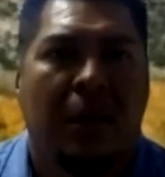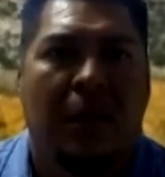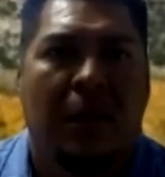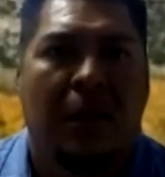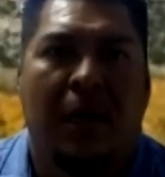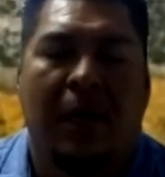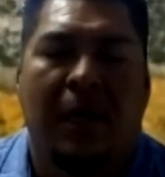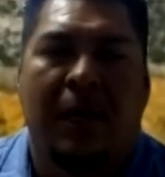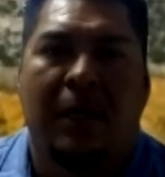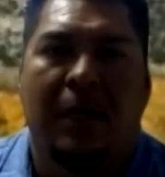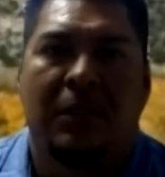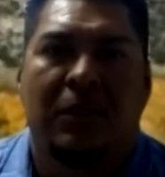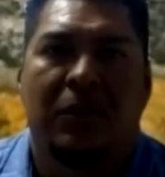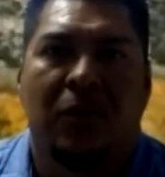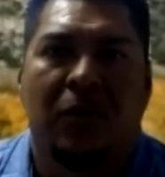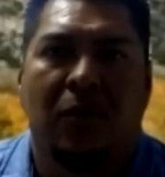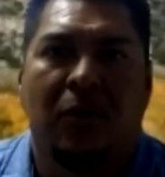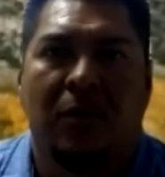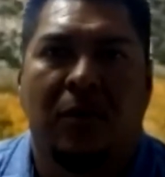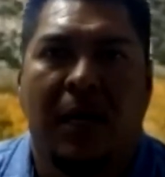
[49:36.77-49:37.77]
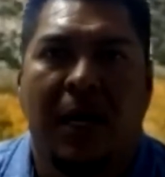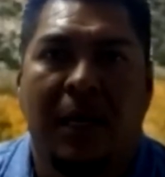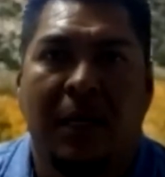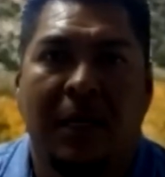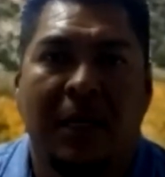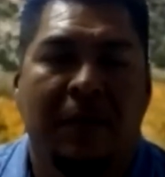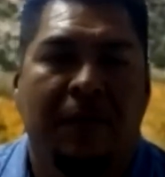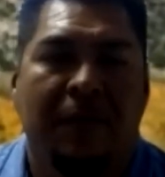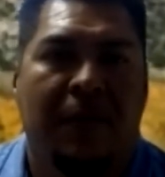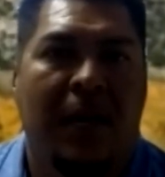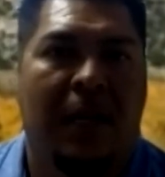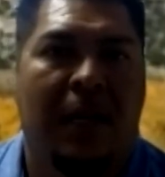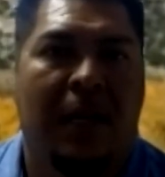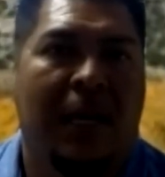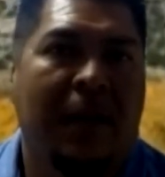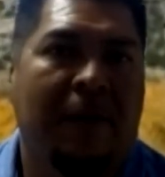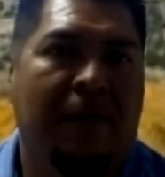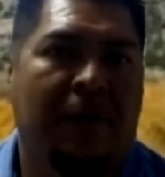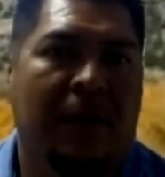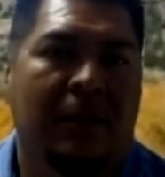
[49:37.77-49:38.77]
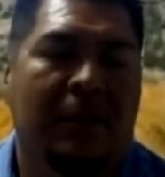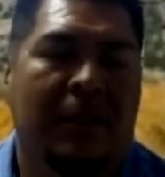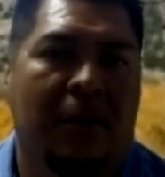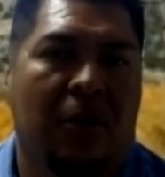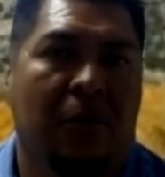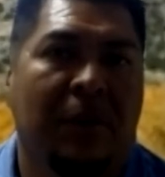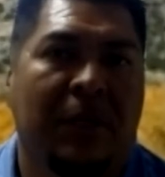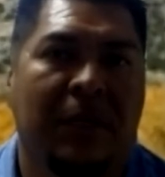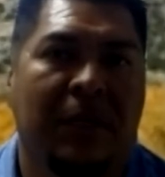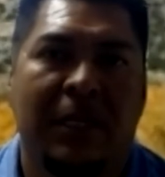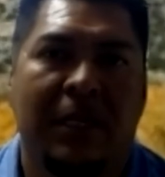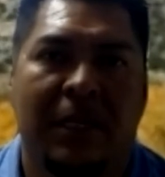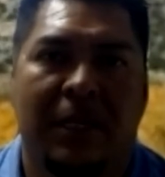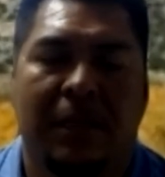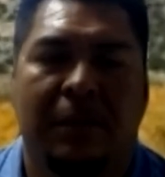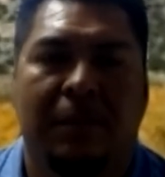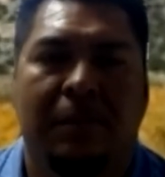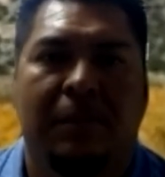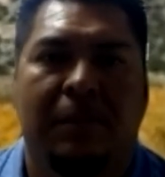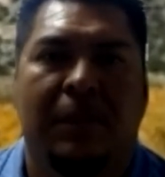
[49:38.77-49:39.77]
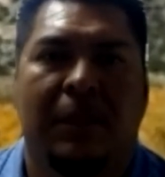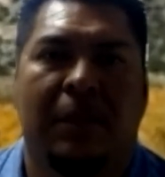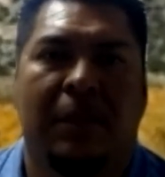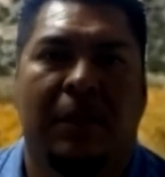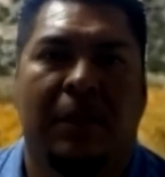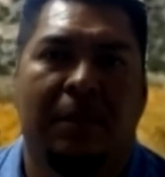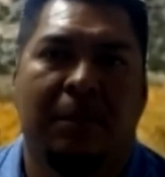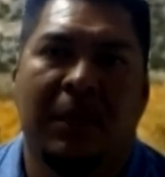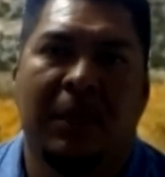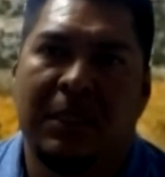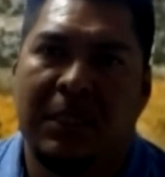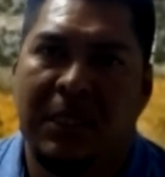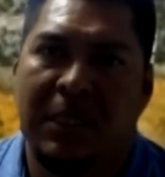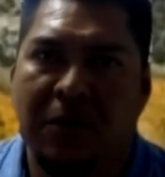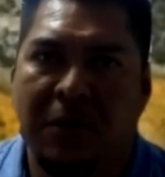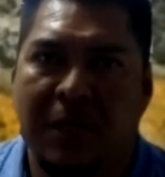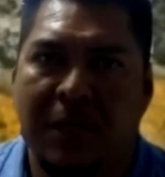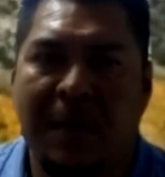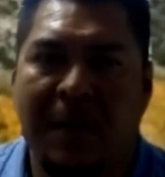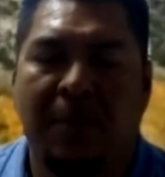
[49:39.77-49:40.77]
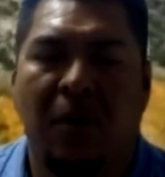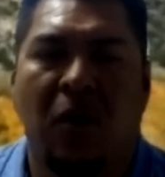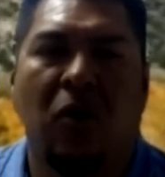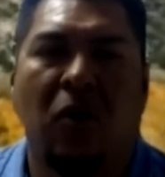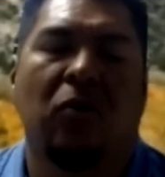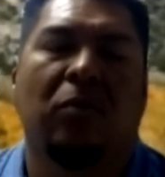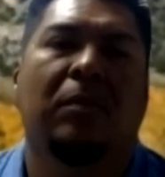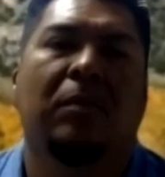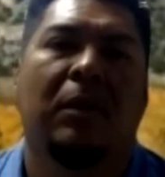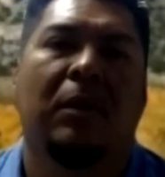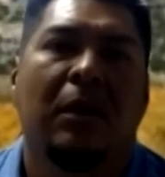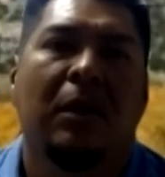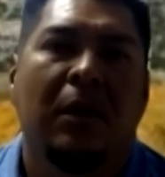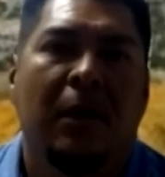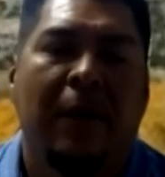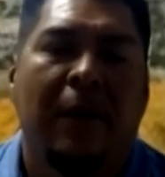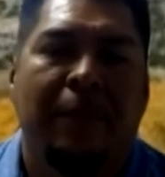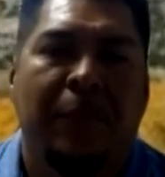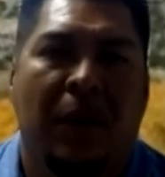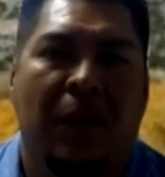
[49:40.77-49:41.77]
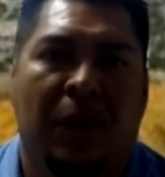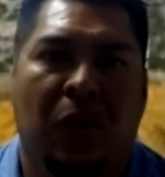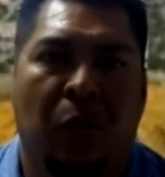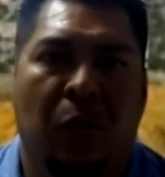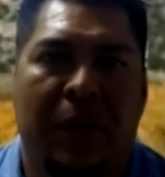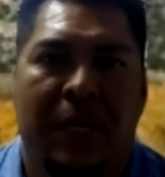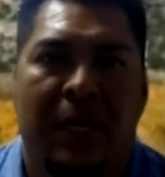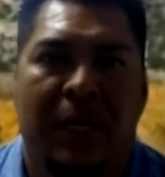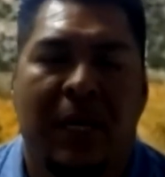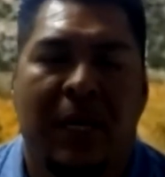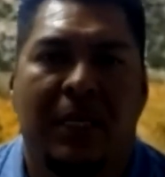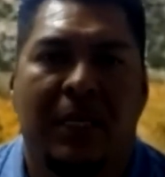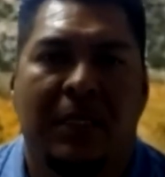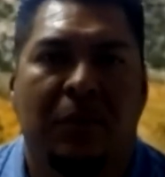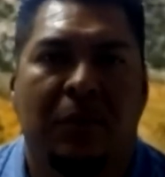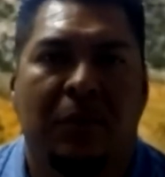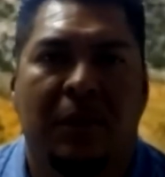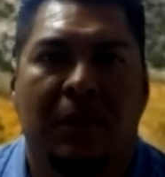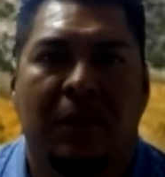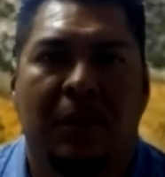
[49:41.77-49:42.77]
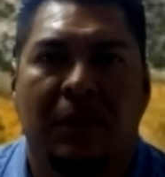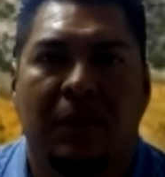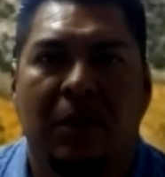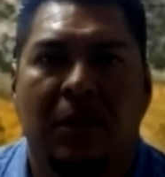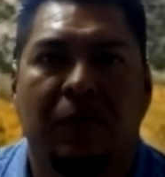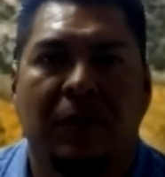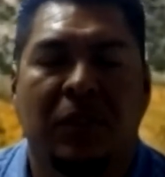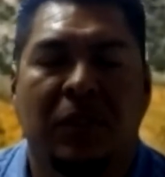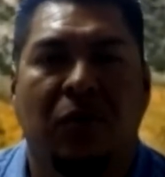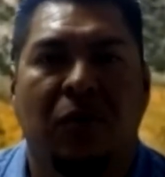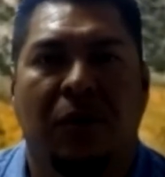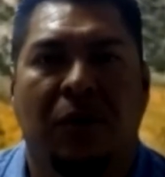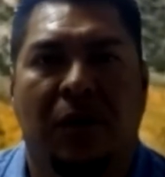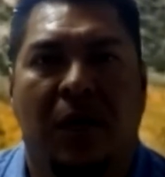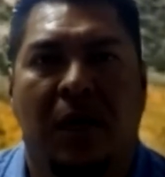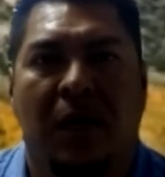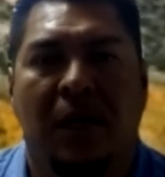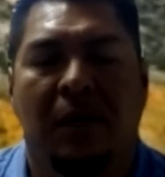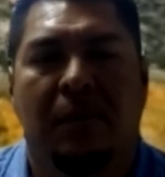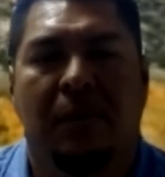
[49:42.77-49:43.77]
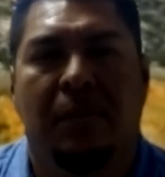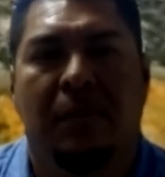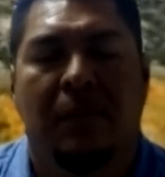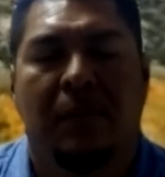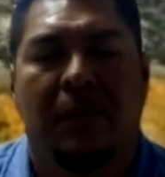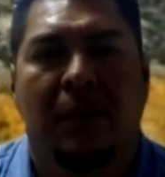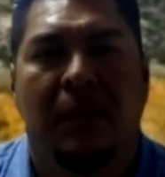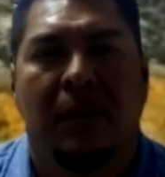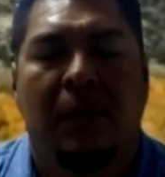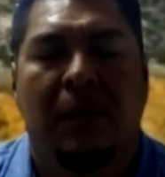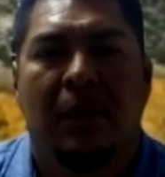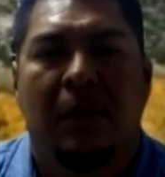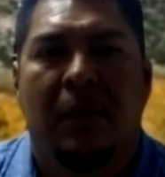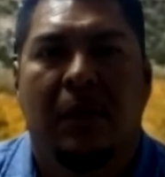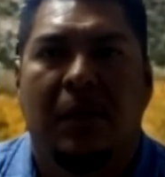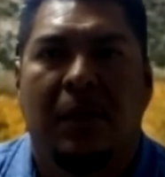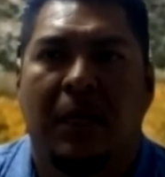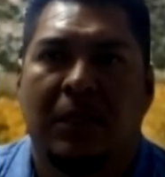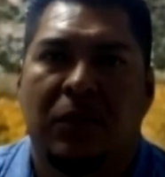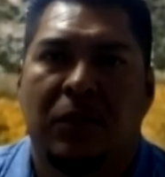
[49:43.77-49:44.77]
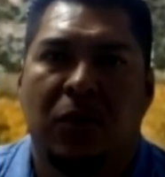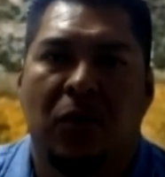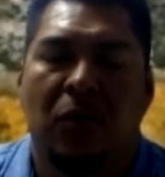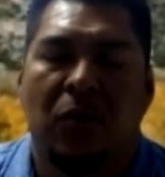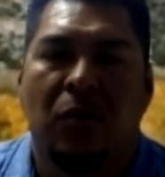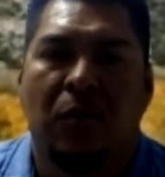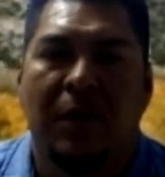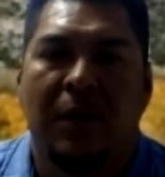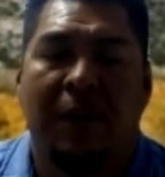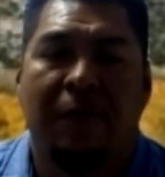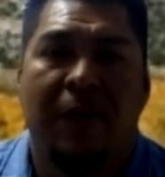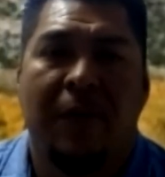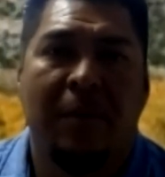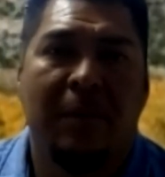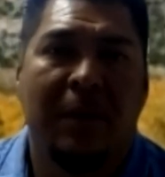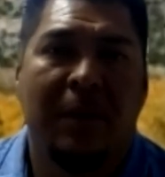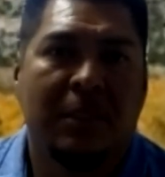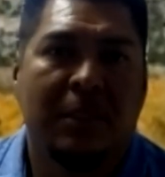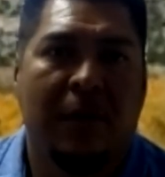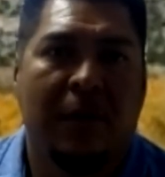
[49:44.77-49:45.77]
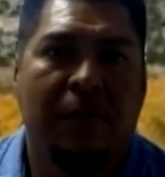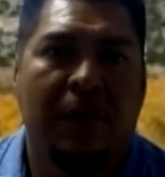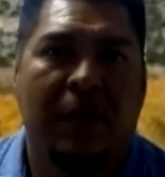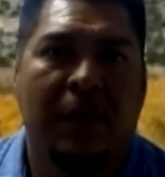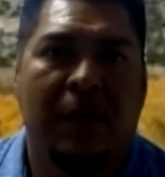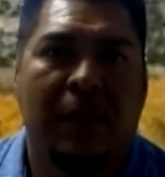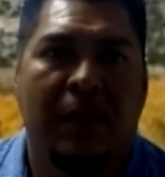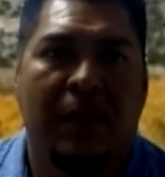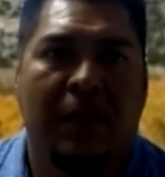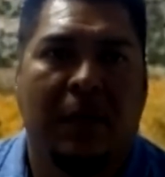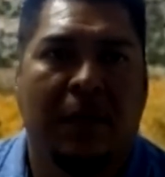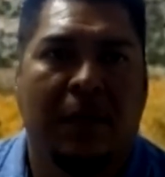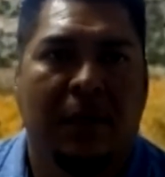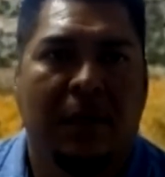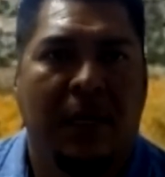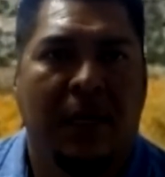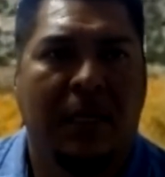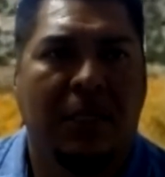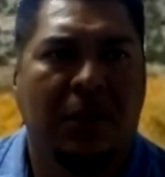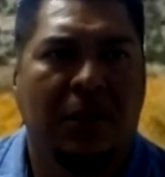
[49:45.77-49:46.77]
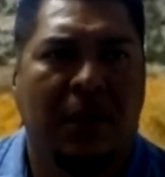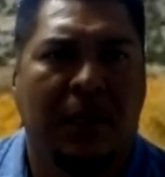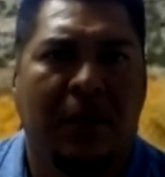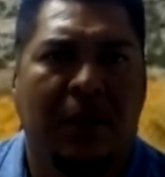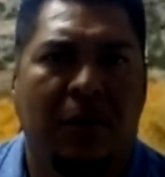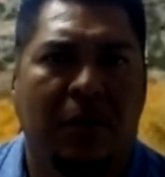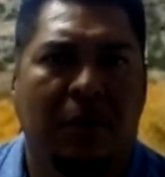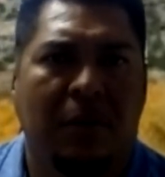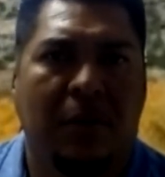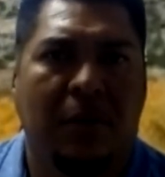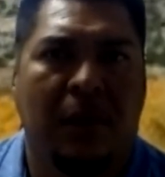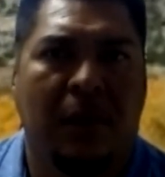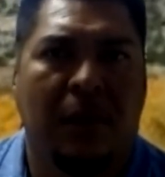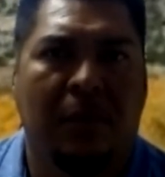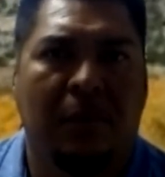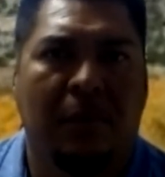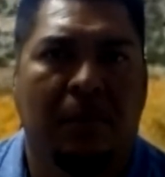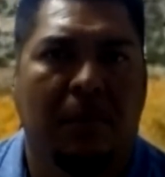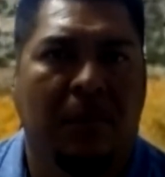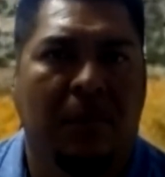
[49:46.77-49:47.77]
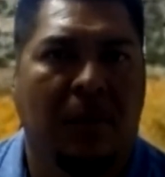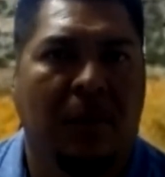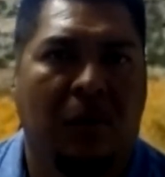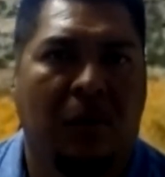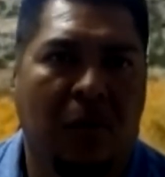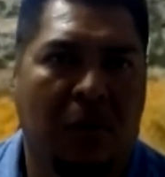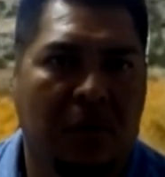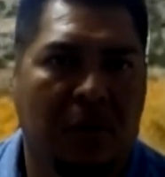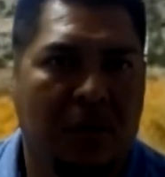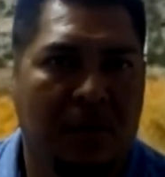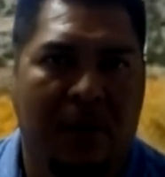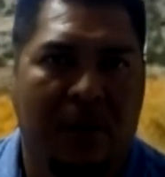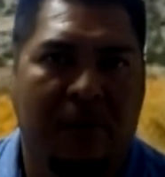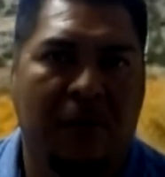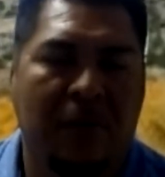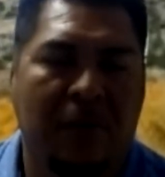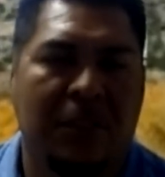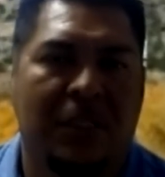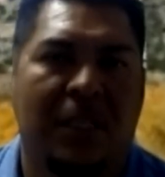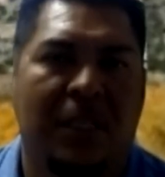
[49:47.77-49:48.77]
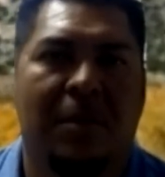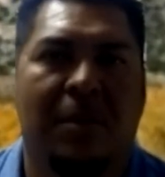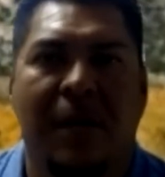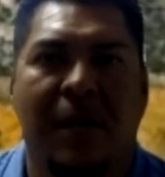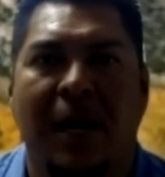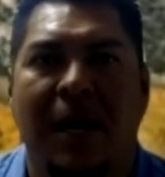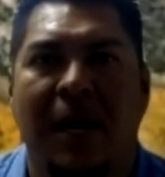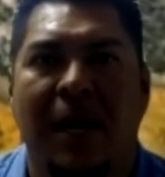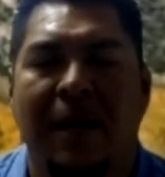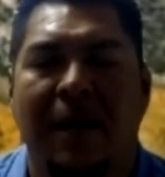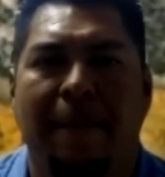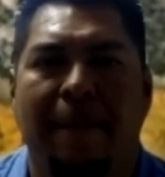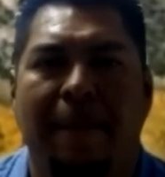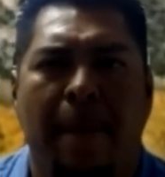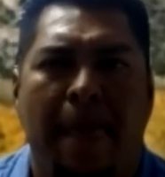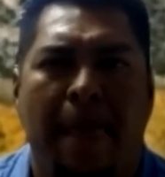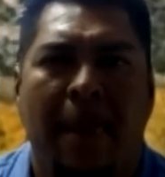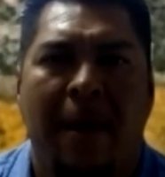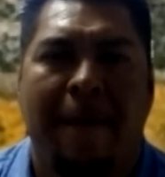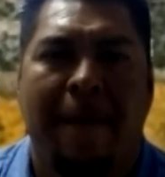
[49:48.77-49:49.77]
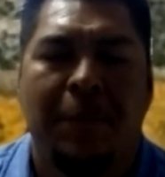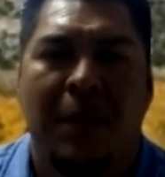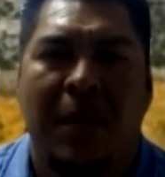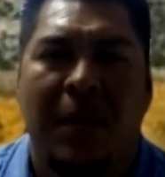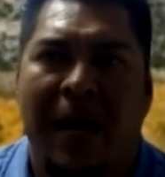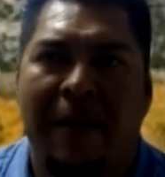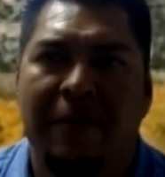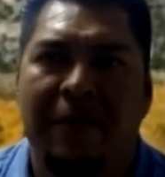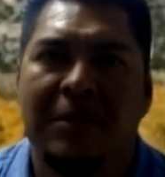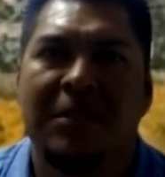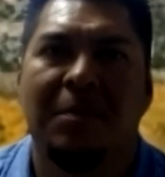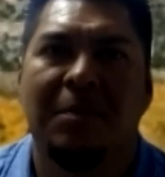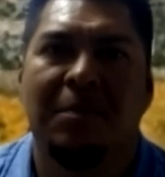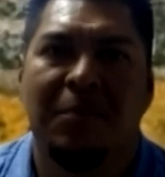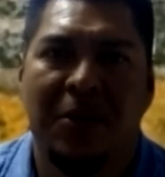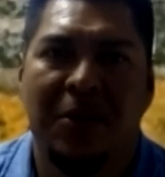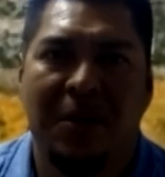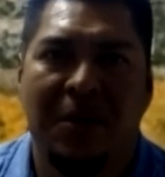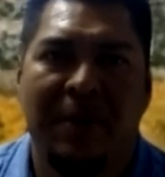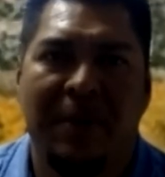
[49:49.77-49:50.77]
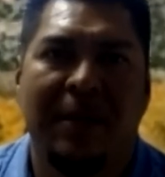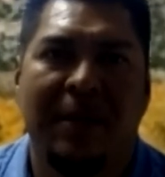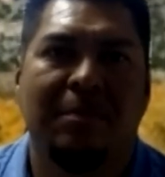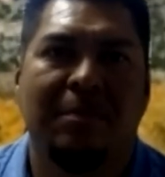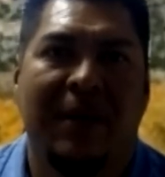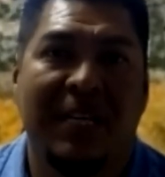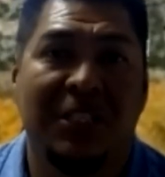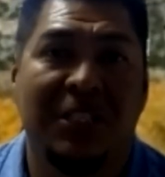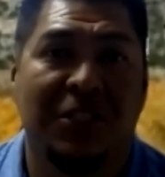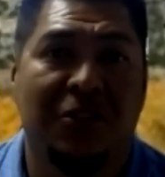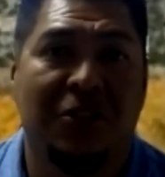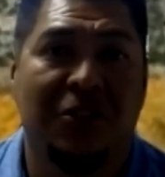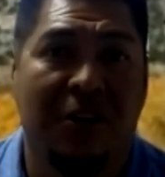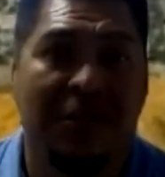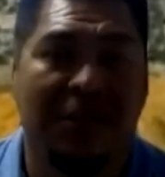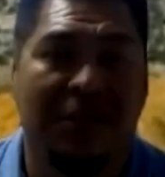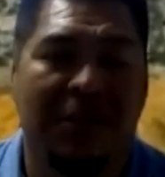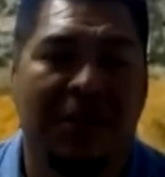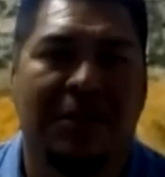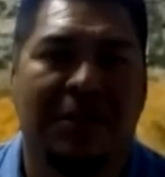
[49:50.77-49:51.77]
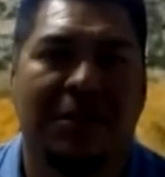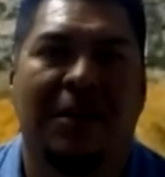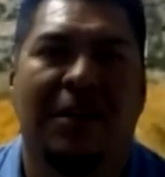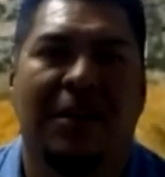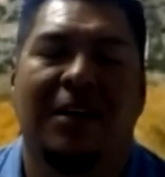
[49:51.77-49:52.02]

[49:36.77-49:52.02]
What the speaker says: And so I lived that life as an urban Indian, but still came home on the weekends when stuff was going on. And so when I found myself at a young age, like, going through my first DWI and having some pretty major charges,